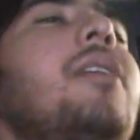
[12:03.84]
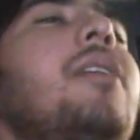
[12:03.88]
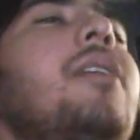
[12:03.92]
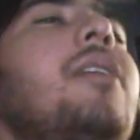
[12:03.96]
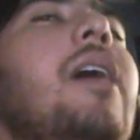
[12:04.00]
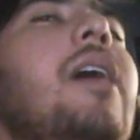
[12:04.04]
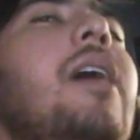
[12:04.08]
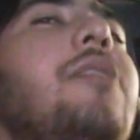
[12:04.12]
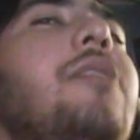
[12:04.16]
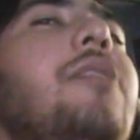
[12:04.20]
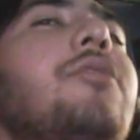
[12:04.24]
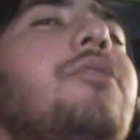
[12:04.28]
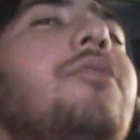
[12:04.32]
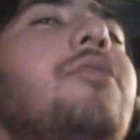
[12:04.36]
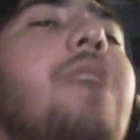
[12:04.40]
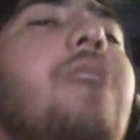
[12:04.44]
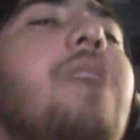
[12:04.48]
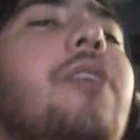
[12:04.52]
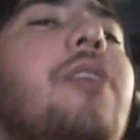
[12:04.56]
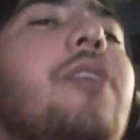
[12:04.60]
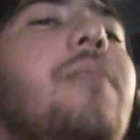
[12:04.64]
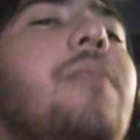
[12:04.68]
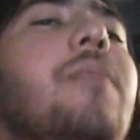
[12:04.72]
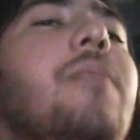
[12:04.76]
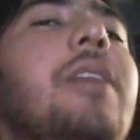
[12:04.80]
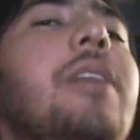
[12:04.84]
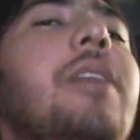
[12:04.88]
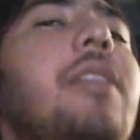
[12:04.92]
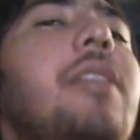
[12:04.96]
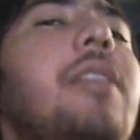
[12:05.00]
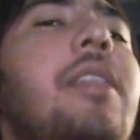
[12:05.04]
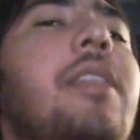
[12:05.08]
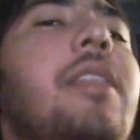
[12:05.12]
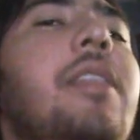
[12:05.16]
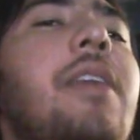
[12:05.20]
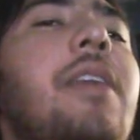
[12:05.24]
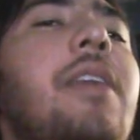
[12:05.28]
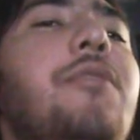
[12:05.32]
I don't recommend
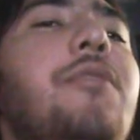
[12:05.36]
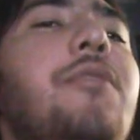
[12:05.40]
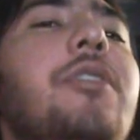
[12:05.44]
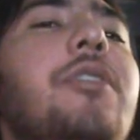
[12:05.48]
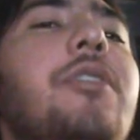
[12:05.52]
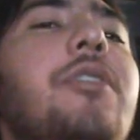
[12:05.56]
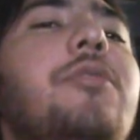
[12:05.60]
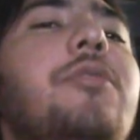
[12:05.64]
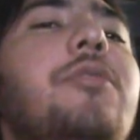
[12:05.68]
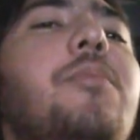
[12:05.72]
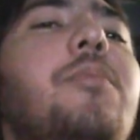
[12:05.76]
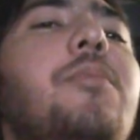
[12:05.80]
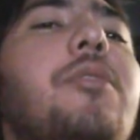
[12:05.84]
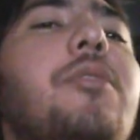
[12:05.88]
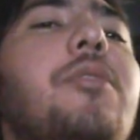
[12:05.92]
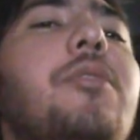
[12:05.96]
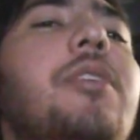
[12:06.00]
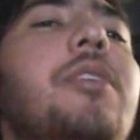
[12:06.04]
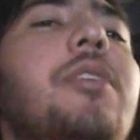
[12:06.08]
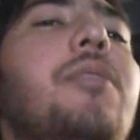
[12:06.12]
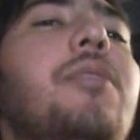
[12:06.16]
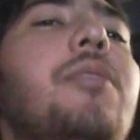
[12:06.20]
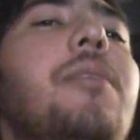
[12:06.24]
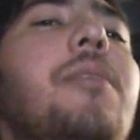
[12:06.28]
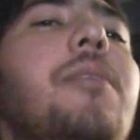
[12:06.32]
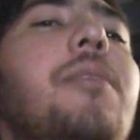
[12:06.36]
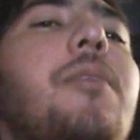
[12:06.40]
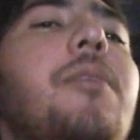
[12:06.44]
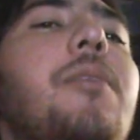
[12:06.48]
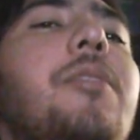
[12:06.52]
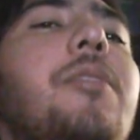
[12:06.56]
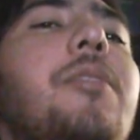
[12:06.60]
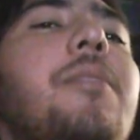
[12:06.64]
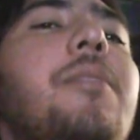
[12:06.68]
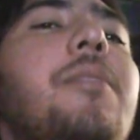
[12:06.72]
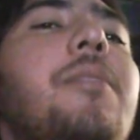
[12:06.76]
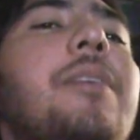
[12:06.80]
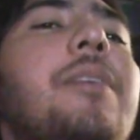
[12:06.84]
never to put a reverb
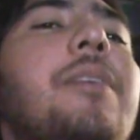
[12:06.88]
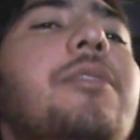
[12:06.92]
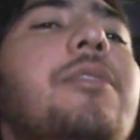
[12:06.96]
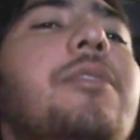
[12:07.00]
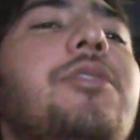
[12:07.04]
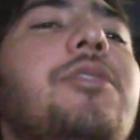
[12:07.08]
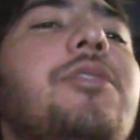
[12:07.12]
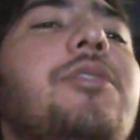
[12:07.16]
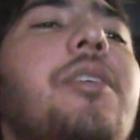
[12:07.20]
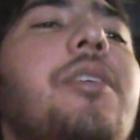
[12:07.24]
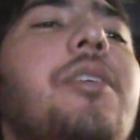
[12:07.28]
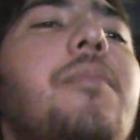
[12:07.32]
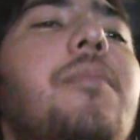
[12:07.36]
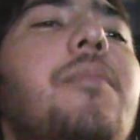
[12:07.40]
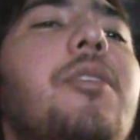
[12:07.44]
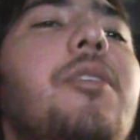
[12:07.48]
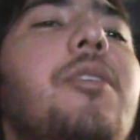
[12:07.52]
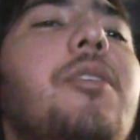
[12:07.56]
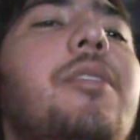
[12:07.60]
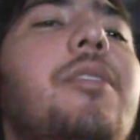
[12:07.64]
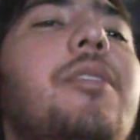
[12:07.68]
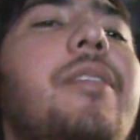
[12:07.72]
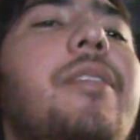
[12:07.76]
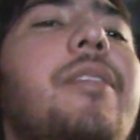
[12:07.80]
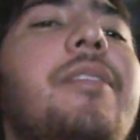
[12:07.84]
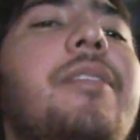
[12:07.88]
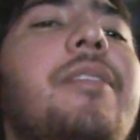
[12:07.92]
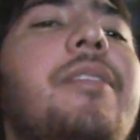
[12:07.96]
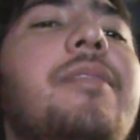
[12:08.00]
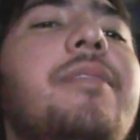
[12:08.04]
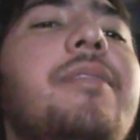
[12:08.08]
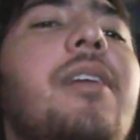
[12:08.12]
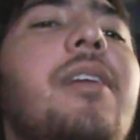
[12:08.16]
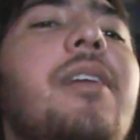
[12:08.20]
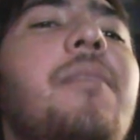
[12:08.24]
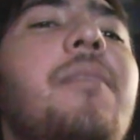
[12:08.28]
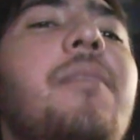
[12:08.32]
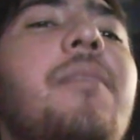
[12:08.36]
on the master chain, but this
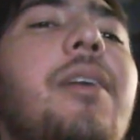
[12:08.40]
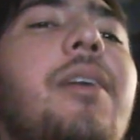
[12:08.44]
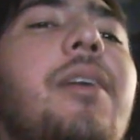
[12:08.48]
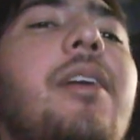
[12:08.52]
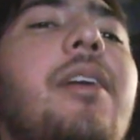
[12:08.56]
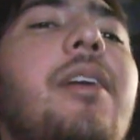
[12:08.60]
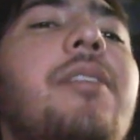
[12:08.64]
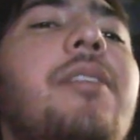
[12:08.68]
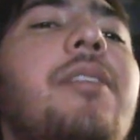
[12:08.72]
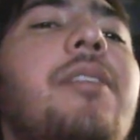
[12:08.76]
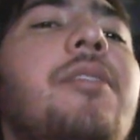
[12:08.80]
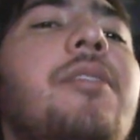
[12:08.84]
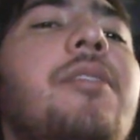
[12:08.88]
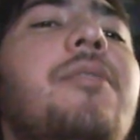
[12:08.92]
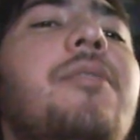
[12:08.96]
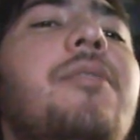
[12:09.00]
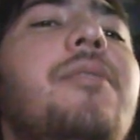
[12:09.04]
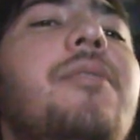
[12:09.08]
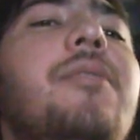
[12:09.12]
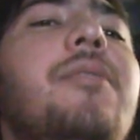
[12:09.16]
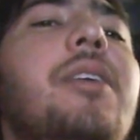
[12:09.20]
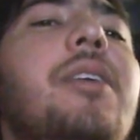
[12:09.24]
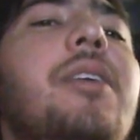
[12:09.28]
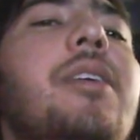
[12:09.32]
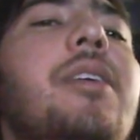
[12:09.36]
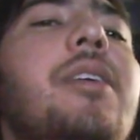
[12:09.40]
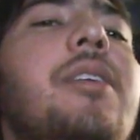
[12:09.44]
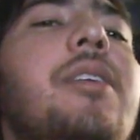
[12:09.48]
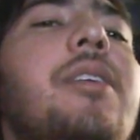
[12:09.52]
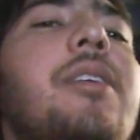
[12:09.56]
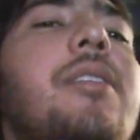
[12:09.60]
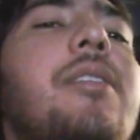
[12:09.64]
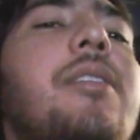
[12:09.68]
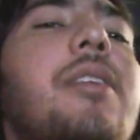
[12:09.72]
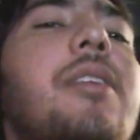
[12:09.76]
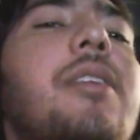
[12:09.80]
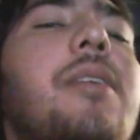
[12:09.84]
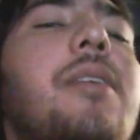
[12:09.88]
time I don't know, it
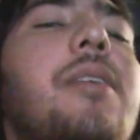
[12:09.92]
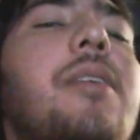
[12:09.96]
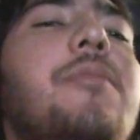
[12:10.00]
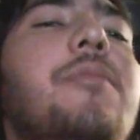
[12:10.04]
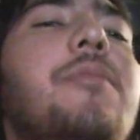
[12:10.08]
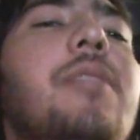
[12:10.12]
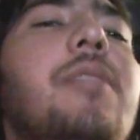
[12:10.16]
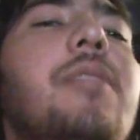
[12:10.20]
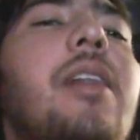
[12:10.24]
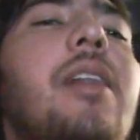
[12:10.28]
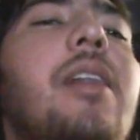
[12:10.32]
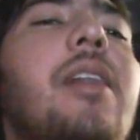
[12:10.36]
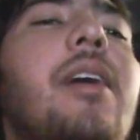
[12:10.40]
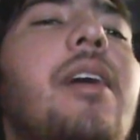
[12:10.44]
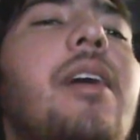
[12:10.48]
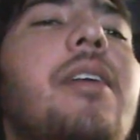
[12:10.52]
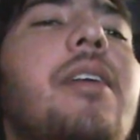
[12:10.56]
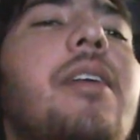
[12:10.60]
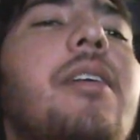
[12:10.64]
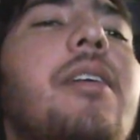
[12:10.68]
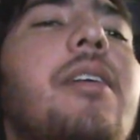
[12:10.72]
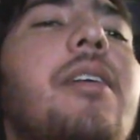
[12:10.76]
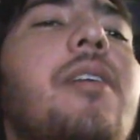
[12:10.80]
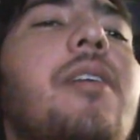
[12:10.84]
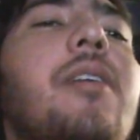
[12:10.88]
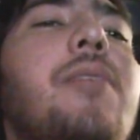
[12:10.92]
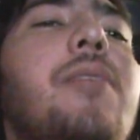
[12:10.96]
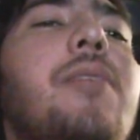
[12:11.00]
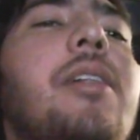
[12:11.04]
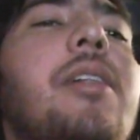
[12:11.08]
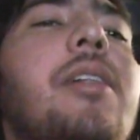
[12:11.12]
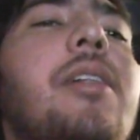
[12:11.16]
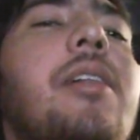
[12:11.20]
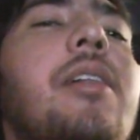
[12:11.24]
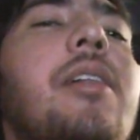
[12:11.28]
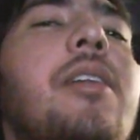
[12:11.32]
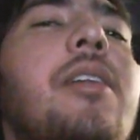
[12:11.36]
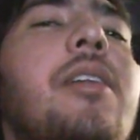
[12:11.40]
gives like a
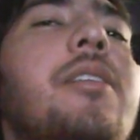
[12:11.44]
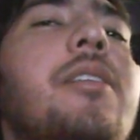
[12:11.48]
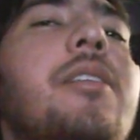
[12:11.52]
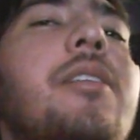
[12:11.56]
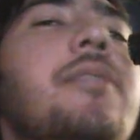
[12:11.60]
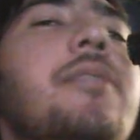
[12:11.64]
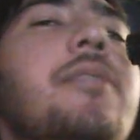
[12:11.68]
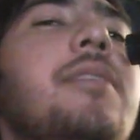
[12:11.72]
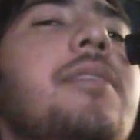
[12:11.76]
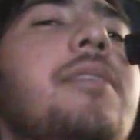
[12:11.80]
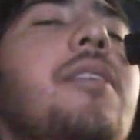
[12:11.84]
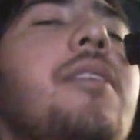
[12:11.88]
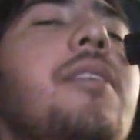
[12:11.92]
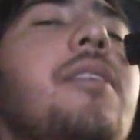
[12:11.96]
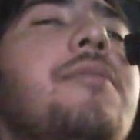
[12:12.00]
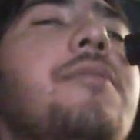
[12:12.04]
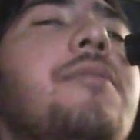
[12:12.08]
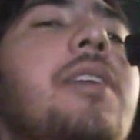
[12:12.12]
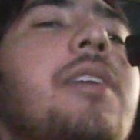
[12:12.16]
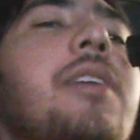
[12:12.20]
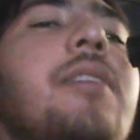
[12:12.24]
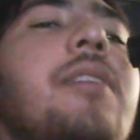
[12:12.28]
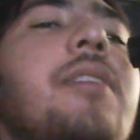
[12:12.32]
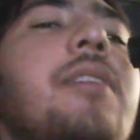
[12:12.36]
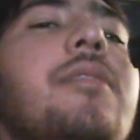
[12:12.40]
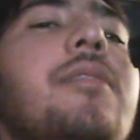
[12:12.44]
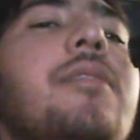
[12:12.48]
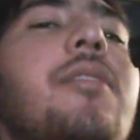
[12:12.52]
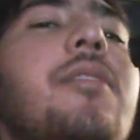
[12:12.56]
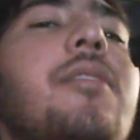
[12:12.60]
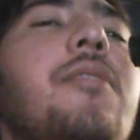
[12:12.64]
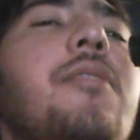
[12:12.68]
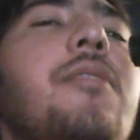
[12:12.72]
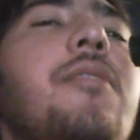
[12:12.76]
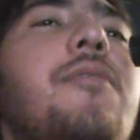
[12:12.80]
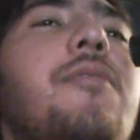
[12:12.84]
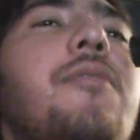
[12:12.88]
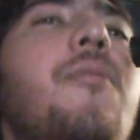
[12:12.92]
really lot of sense
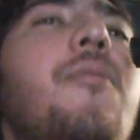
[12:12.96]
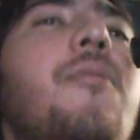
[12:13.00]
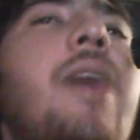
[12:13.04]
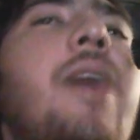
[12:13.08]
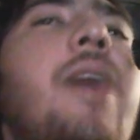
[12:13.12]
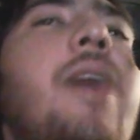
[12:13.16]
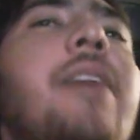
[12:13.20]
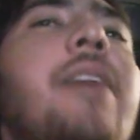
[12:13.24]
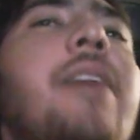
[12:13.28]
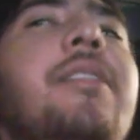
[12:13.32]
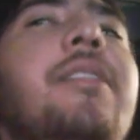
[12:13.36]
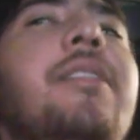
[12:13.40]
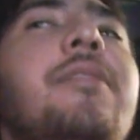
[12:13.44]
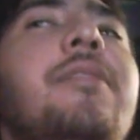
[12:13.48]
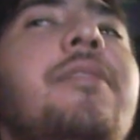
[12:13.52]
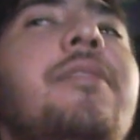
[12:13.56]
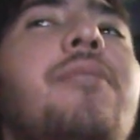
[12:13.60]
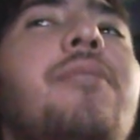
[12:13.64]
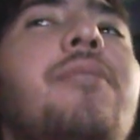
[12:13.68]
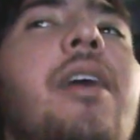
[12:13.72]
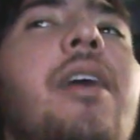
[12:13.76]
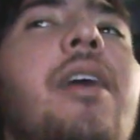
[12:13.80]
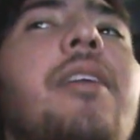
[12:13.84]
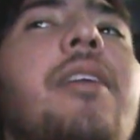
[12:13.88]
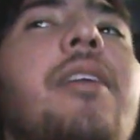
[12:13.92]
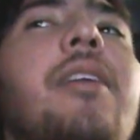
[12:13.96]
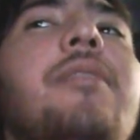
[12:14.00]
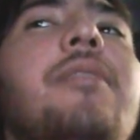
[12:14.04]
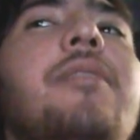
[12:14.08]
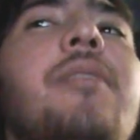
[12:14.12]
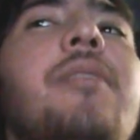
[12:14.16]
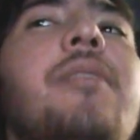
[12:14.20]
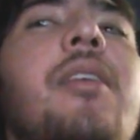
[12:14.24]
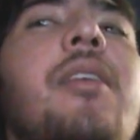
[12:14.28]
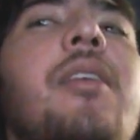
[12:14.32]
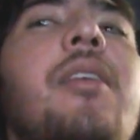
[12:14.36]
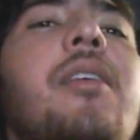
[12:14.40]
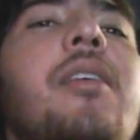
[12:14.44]
of why this track is
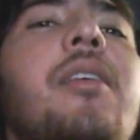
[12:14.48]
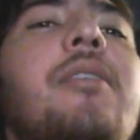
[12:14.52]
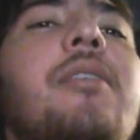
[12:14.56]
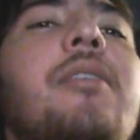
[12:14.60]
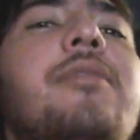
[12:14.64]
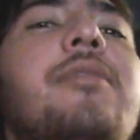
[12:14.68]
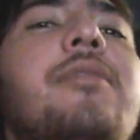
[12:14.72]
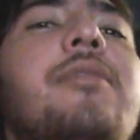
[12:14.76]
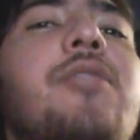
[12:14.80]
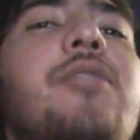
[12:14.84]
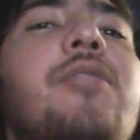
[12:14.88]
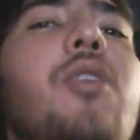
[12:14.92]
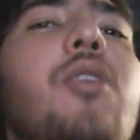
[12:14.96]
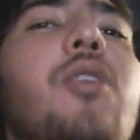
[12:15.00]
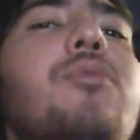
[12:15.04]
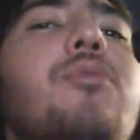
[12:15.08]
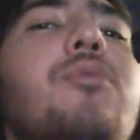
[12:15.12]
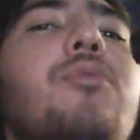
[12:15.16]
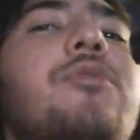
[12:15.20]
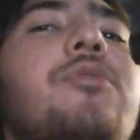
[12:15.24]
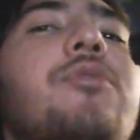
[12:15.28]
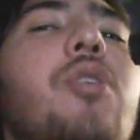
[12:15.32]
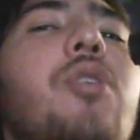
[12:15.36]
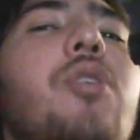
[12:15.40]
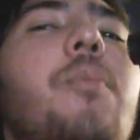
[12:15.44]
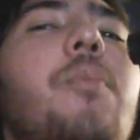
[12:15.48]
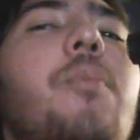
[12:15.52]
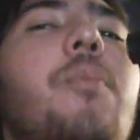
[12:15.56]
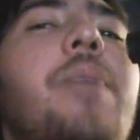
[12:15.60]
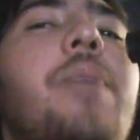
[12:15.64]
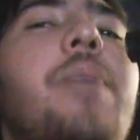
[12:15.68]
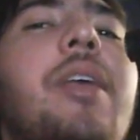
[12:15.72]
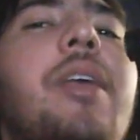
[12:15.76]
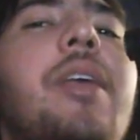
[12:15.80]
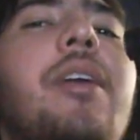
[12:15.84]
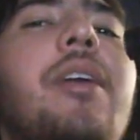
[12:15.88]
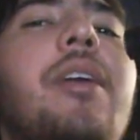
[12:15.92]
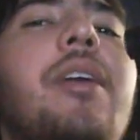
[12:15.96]
so
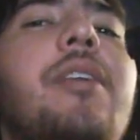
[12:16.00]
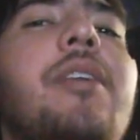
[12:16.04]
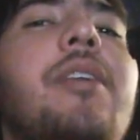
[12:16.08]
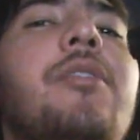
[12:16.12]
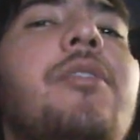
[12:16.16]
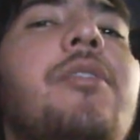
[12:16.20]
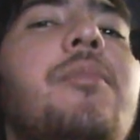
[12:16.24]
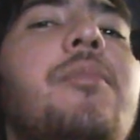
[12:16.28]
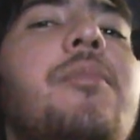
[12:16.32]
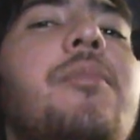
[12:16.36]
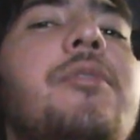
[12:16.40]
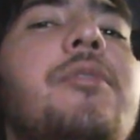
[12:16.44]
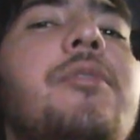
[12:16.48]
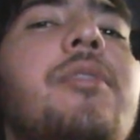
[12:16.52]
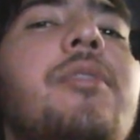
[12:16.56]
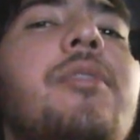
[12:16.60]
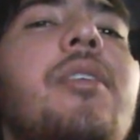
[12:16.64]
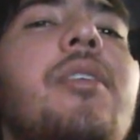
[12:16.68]
big and enormous.